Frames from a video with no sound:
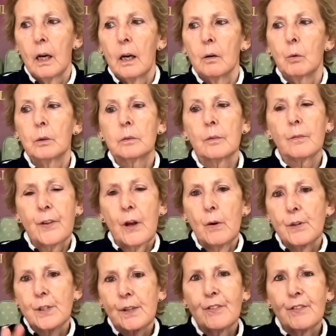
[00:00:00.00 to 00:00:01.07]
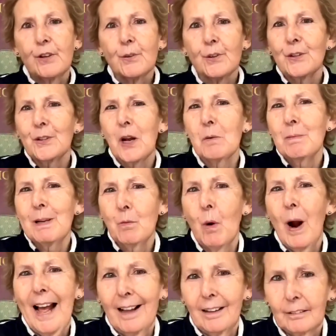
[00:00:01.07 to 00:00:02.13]
Well, those of you that know me
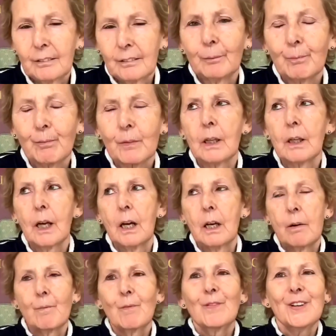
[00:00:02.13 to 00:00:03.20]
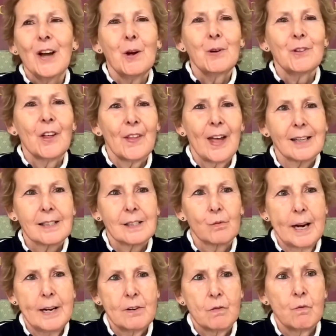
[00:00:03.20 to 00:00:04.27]
well know that that's
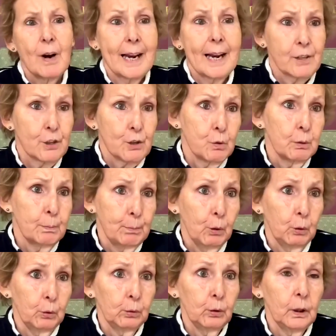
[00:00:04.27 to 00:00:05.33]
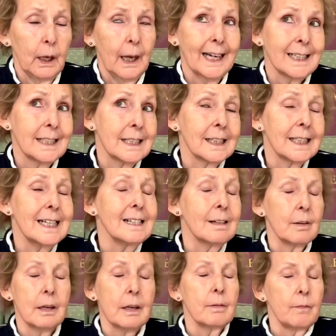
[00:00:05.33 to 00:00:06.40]
red rag to a bull. And
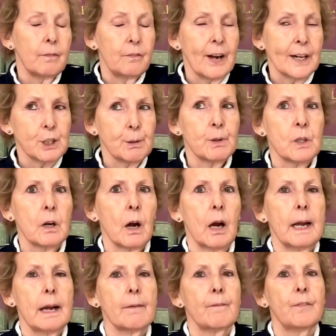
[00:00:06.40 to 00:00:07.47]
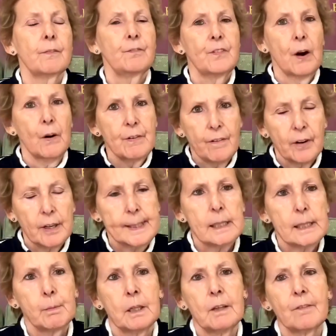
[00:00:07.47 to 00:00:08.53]
Fatima and I have very, very
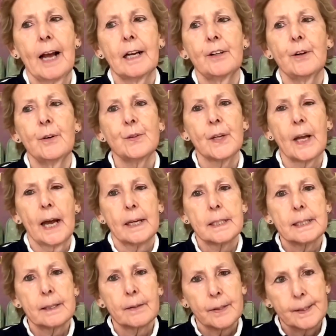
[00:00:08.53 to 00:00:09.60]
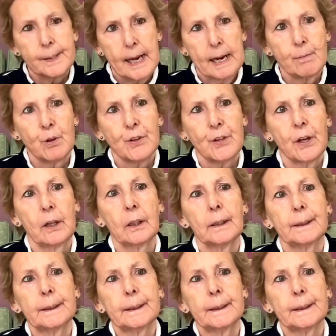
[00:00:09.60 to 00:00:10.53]
similar values, and the same with her.